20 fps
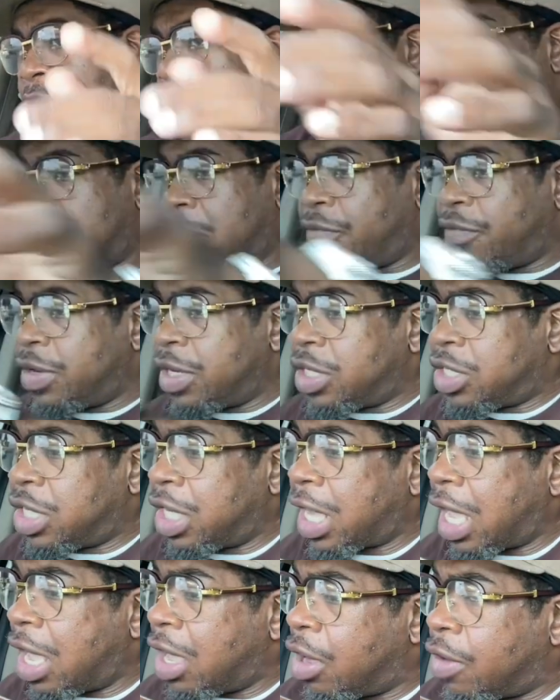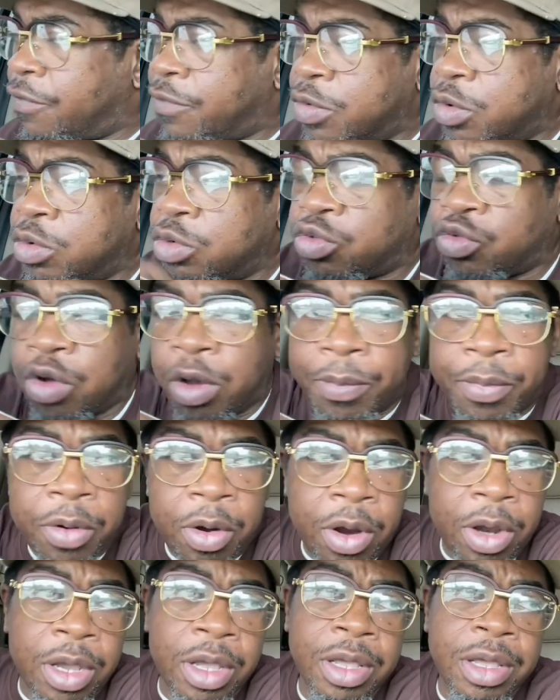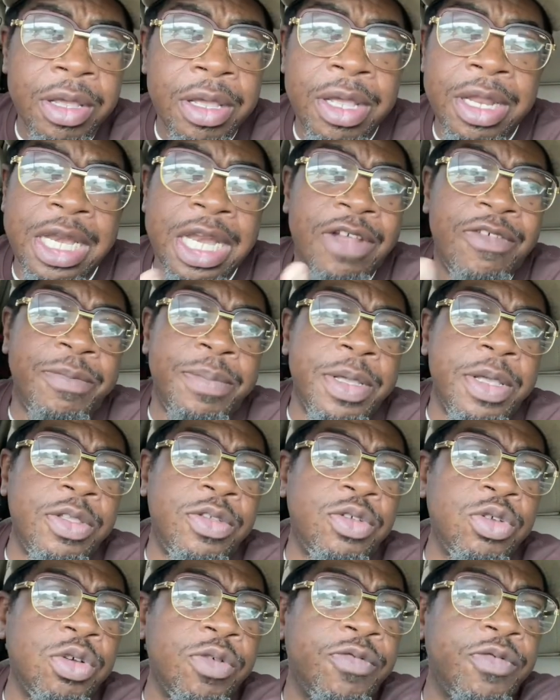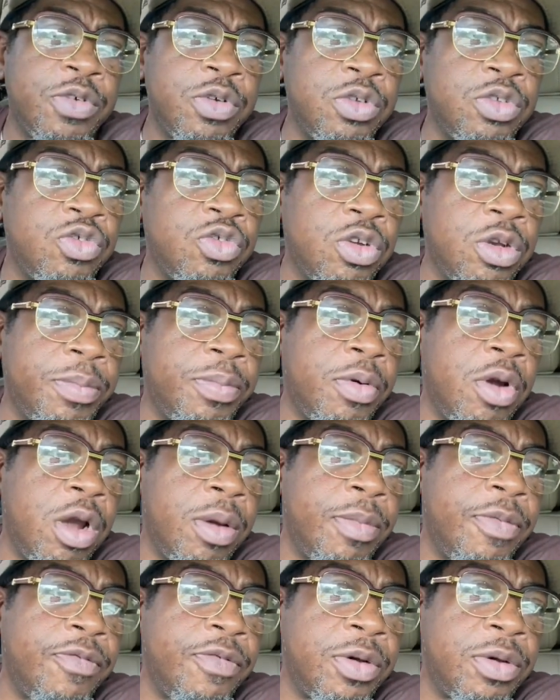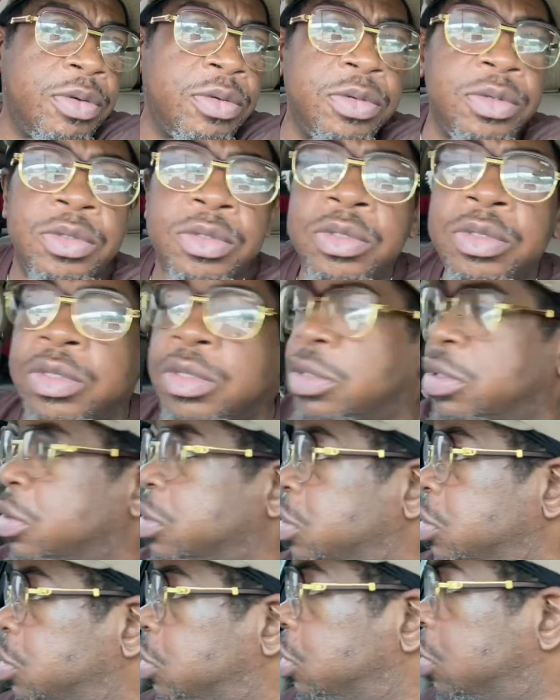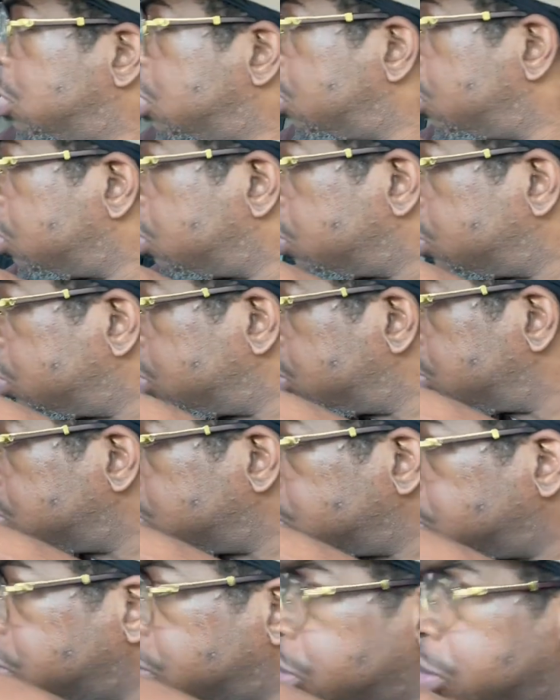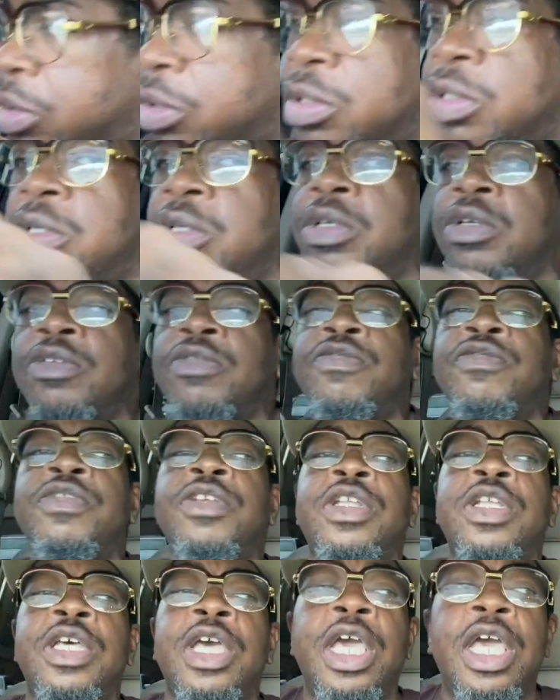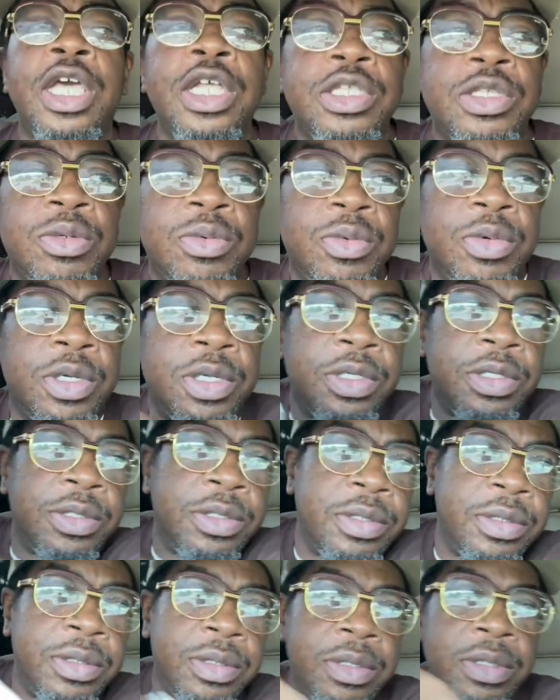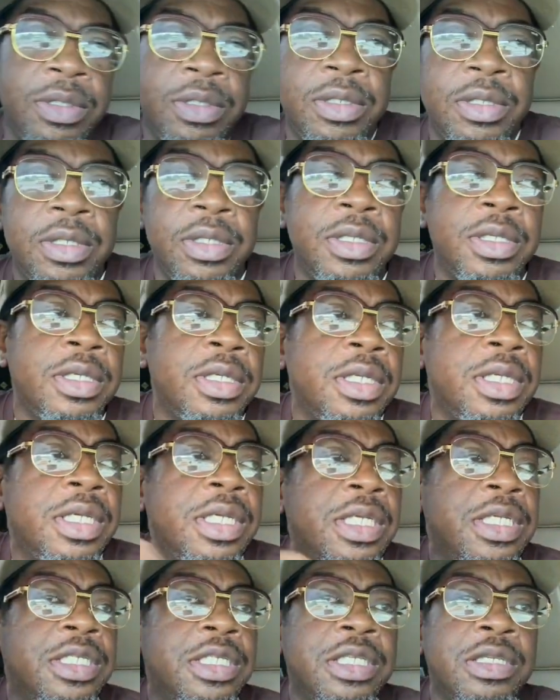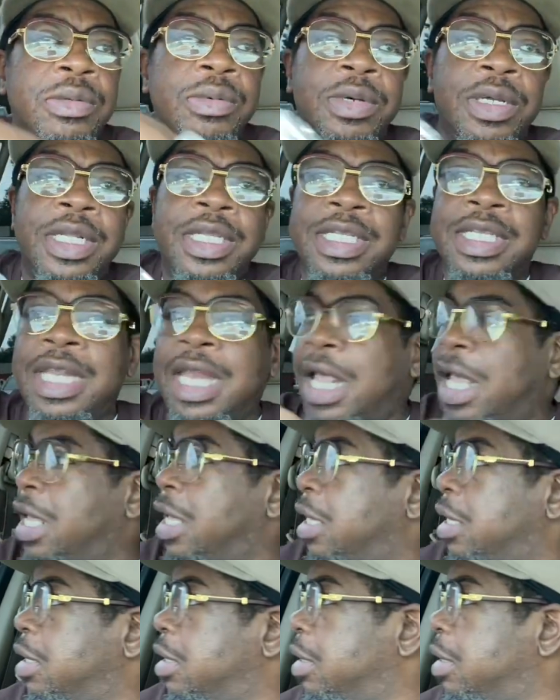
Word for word: and I'm finna check out a food truck park. Never been to a food truck park before. So, I'm finna head to one and see what it's like.